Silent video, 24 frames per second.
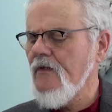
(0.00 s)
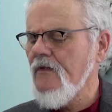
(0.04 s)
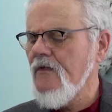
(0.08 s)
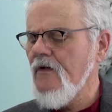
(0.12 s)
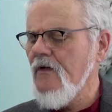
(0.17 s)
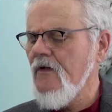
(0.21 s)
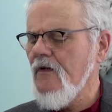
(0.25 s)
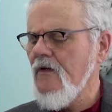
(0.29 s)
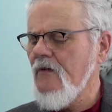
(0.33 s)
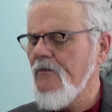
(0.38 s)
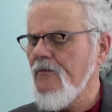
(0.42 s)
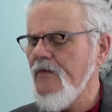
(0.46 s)

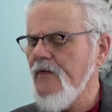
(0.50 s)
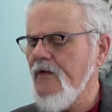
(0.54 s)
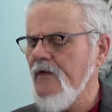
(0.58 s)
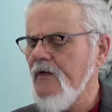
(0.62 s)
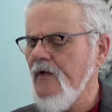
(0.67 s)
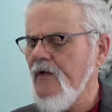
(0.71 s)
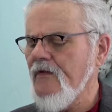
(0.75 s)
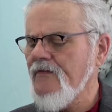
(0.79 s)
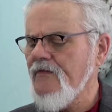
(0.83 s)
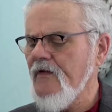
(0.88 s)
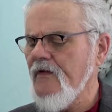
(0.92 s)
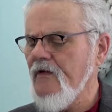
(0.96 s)
no,
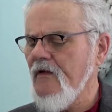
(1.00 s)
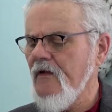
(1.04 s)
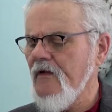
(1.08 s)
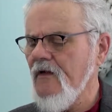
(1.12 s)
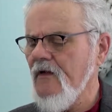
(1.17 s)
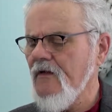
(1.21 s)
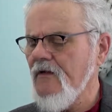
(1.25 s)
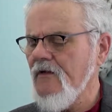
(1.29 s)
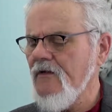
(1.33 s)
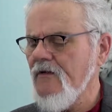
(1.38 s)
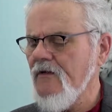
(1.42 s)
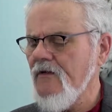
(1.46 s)
Peter, I say not
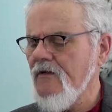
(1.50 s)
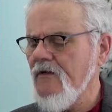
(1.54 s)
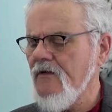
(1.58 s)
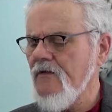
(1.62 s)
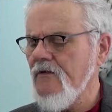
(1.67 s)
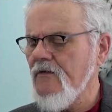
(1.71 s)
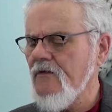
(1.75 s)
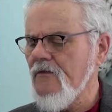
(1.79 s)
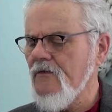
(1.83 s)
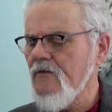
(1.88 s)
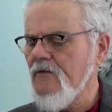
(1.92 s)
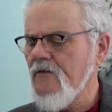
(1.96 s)
unto
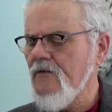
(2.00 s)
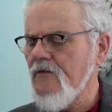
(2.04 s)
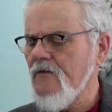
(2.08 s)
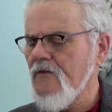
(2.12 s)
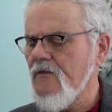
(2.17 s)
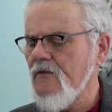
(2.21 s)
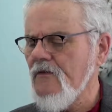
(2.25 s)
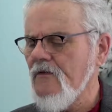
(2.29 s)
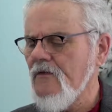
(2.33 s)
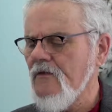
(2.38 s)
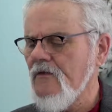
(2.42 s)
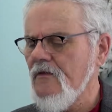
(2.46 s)
you
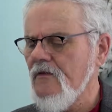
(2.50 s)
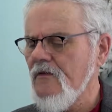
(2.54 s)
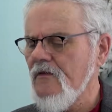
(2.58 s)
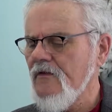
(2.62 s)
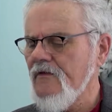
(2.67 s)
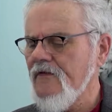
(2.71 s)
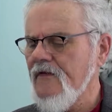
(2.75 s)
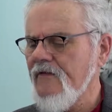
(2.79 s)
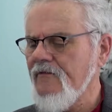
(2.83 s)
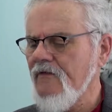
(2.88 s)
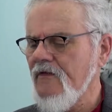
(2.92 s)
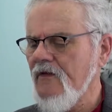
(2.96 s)

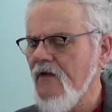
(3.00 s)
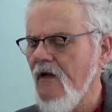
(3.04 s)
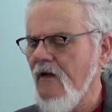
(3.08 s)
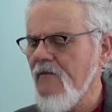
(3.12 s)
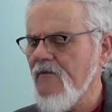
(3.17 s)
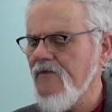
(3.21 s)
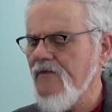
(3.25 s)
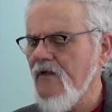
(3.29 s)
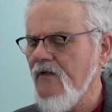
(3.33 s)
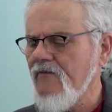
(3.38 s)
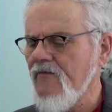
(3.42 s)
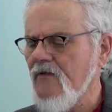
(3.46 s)
7
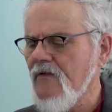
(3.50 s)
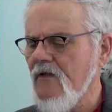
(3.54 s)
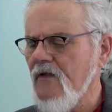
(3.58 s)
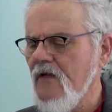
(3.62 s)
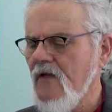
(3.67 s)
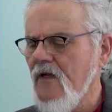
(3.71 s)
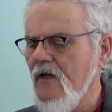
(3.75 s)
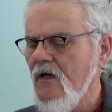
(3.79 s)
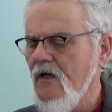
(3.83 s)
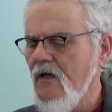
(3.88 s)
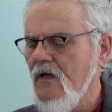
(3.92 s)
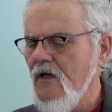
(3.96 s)
times 7,
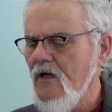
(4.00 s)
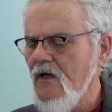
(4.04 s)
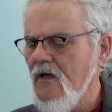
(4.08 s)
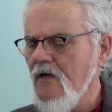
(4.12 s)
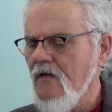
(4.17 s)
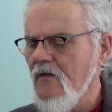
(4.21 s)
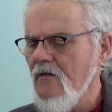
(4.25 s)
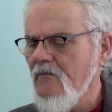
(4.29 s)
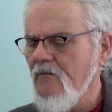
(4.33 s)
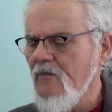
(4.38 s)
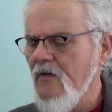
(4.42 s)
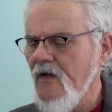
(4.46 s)

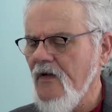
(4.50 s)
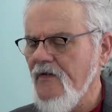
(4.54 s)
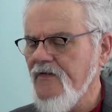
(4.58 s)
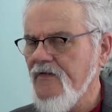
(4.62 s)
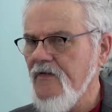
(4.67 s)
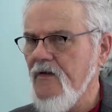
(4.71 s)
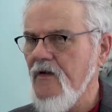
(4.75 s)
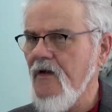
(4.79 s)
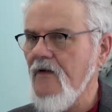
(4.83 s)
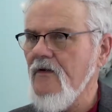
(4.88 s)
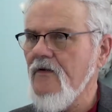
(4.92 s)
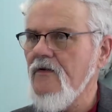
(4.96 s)
but I
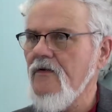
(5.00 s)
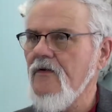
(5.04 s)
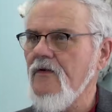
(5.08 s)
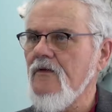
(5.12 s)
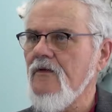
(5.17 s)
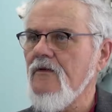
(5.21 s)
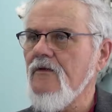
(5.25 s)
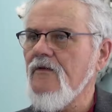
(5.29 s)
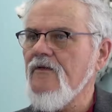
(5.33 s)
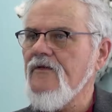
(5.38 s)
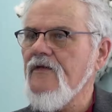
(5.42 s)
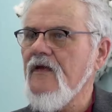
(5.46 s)
say unto
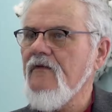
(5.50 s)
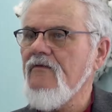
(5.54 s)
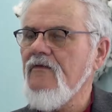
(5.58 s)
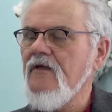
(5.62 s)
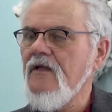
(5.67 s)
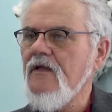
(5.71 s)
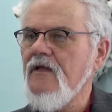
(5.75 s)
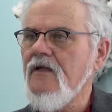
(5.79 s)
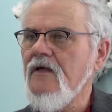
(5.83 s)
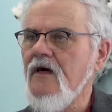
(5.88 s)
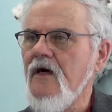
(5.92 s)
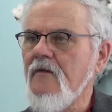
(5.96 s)
you
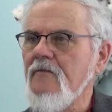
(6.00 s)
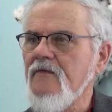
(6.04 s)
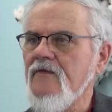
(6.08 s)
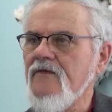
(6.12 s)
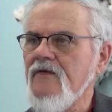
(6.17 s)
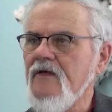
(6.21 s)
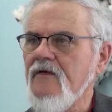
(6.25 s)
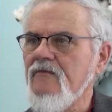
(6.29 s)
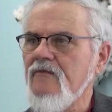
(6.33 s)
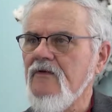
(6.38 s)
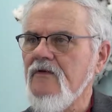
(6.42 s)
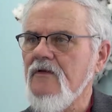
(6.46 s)
70 times
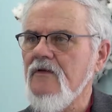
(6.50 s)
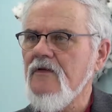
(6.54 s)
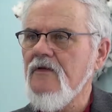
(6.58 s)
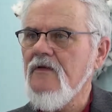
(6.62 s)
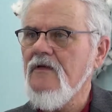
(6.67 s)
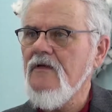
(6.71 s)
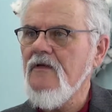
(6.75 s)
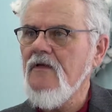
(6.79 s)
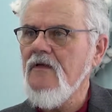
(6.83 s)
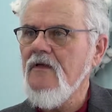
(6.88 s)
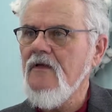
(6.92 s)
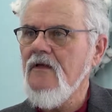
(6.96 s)
7.
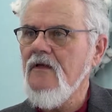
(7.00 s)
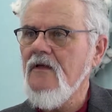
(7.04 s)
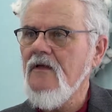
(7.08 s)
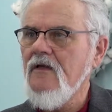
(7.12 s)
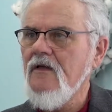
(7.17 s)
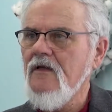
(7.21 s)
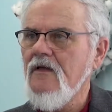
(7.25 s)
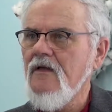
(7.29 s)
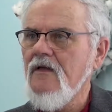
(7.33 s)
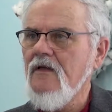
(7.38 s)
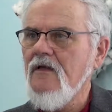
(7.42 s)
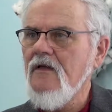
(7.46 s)

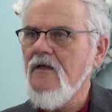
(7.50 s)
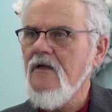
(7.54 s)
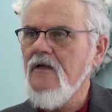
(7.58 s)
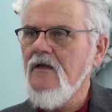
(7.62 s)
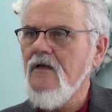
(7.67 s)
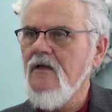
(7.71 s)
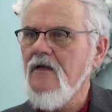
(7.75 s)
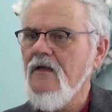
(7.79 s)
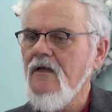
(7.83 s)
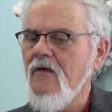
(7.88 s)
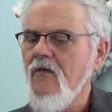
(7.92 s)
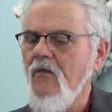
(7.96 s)

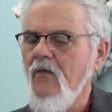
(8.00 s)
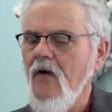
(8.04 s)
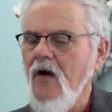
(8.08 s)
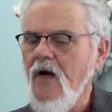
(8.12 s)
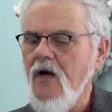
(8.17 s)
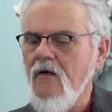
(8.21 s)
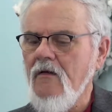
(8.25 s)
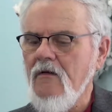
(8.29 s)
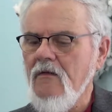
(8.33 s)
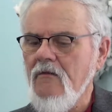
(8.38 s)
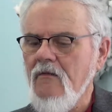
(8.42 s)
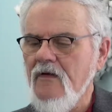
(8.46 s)

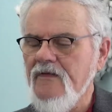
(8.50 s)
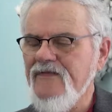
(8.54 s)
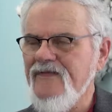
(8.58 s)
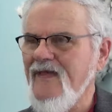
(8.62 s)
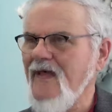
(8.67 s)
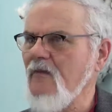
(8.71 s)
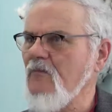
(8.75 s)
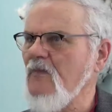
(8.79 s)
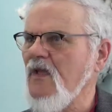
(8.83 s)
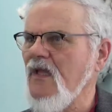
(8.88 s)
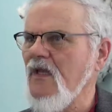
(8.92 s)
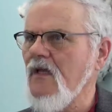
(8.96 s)
Wow, what's
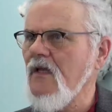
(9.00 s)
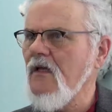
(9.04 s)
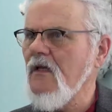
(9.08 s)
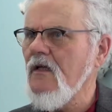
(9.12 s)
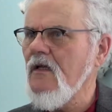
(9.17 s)
that mean?